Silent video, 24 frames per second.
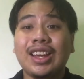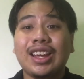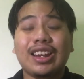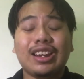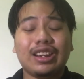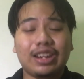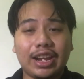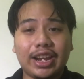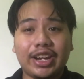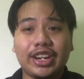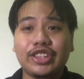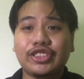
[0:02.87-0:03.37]

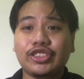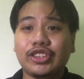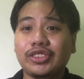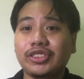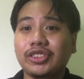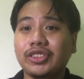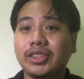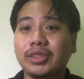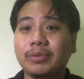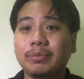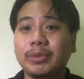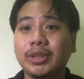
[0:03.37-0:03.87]
Ladies and
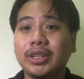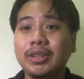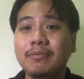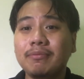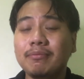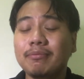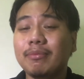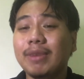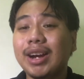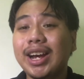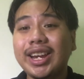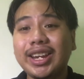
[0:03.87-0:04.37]
gentlemen,
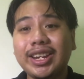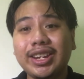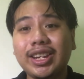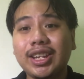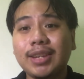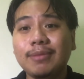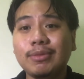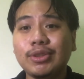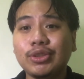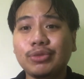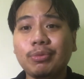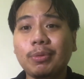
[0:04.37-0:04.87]
my name
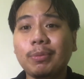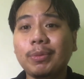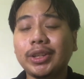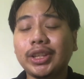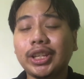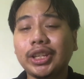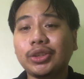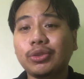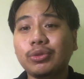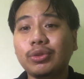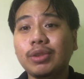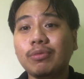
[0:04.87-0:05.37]
is
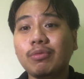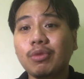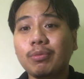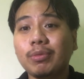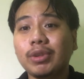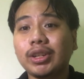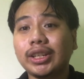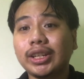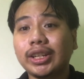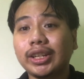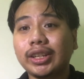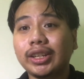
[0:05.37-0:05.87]
Mamatakyudin
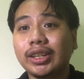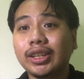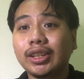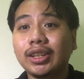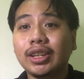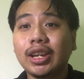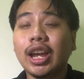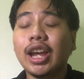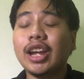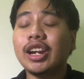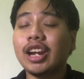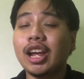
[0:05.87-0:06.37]
Mamatahi
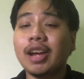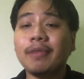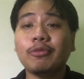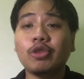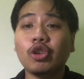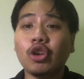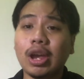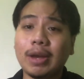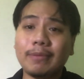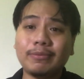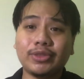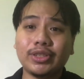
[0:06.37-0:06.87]
and I'm your
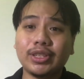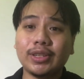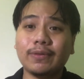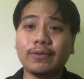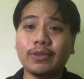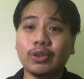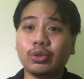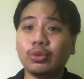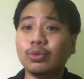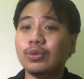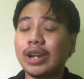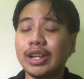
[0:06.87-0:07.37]
MC for
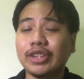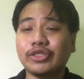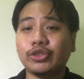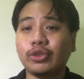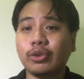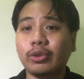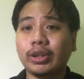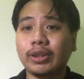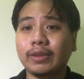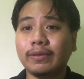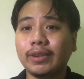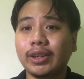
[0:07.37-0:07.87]
tonight's talk
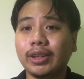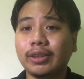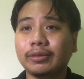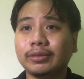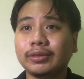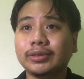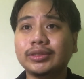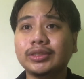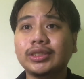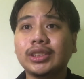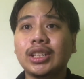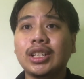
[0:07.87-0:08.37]
event.
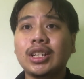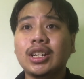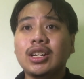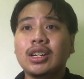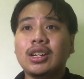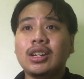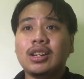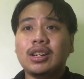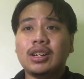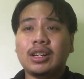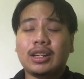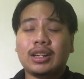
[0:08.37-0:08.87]

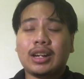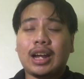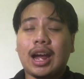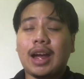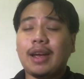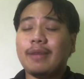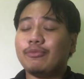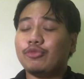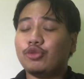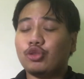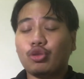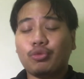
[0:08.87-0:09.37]

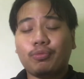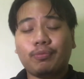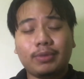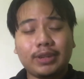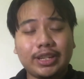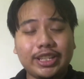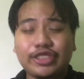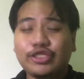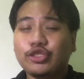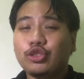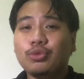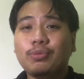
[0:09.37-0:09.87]
I'm so
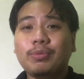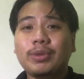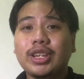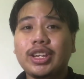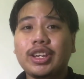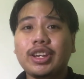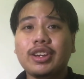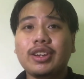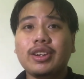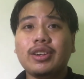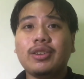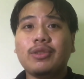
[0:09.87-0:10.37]
pleased to be
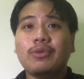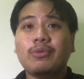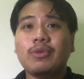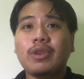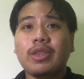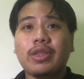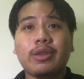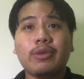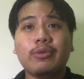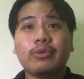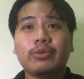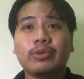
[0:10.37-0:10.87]
here with
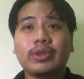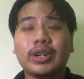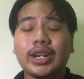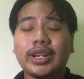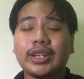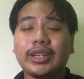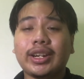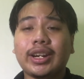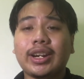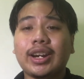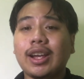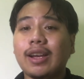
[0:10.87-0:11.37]
you tonight
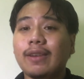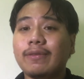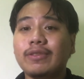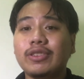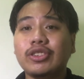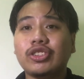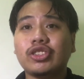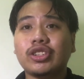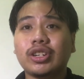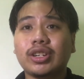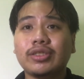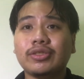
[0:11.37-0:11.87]
and have the
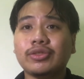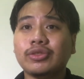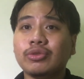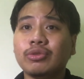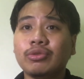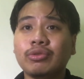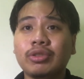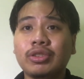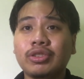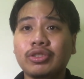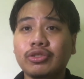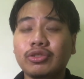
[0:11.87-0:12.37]
chance to
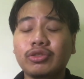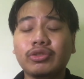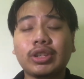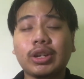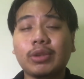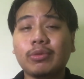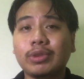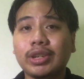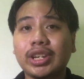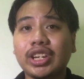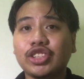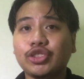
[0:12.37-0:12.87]
introduce our
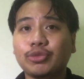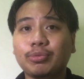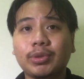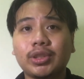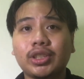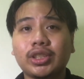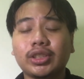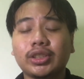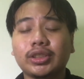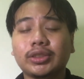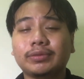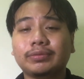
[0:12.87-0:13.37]
guest
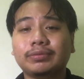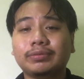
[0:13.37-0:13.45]
speaker.